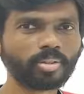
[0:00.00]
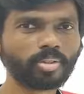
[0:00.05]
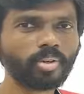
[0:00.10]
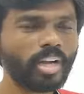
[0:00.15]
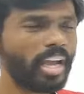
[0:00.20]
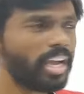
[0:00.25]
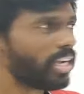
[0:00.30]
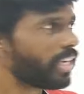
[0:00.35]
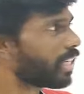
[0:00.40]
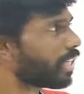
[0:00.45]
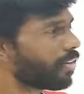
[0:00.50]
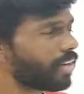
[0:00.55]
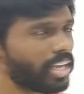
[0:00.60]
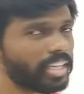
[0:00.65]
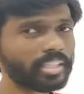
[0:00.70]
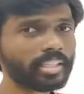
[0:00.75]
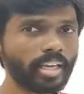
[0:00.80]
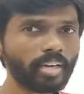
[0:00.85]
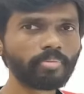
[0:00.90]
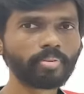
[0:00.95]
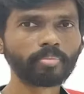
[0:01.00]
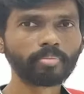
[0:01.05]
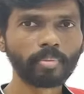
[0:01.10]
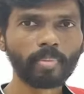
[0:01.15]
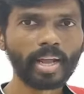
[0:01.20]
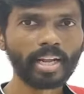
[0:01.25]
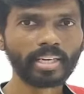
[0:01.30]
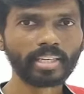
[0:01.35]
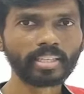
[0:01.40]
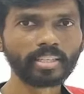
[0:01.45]
so, it will escape from the
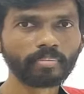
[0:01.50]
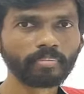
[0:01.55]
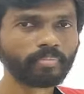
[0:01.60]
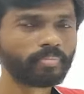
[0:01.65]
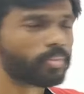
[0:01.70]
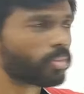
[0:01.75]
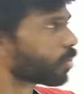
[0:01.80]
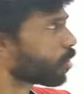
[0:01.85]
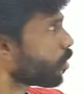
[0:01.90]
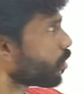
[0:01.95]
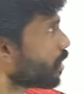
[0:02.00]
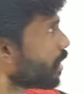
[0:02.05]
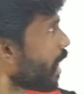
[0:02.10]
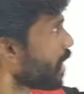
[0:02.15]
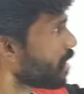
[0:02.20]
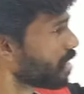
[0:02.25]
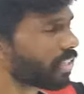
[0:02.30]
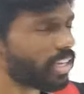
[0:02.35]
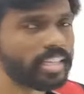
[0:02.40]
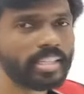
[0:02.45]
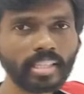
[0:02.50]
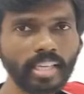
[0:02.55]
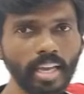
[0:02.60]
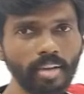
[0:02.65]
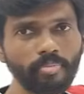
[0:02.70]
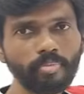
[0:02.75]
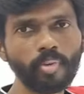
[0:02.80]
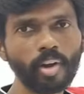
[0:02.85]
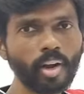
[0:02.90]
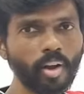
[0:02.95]
planet. So that is
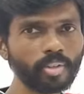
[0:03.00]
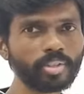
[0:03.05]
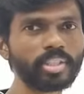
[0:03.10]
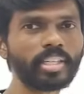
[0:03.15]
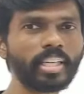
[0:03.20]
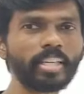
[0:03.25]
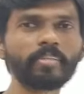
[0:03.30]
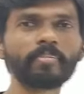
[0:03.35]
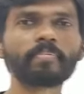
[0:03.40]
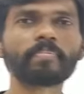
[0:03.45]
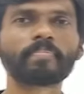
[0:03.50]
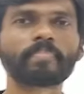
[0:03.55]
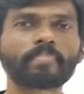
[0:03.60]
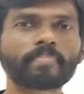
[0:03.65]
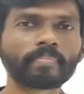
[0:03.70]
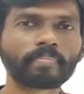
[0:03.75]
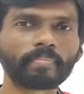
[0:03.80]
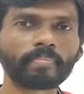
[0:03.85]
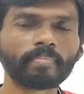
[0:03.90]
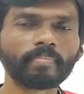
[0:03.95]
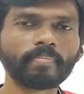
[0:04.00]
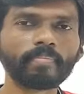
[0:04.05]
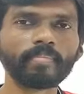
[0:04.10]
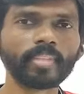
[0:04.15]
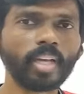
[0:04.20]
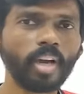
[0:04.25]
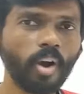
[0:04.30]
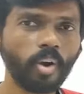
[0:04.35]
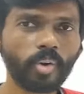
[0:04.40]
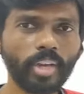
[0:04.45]
escape velocity.
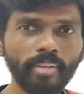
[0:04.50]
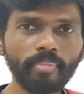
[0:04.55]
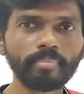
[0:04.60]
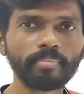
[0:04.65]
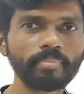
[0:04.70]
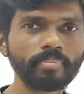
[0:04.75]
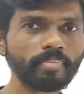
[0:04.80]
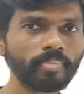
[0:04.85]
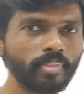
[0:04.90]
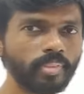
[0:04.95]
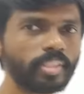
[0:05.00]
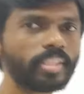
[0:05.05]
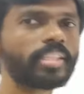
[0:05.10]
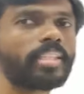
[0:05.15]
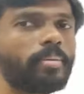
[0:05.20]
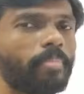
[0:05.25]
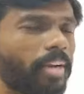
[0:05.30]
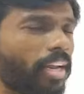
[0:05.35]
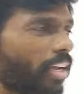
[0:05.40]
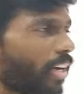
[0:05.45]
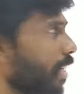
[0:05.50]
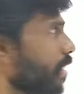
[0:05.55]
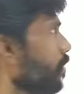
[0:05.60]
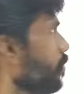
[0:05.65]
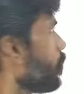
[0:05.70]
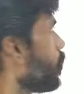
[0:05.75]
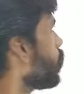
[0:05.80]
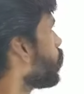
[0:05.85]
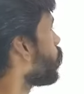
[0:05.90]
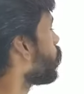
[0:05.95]
Okay. Similarly,
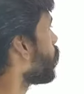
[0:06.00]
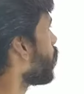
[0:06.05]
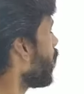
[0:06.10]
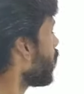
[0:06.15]
so the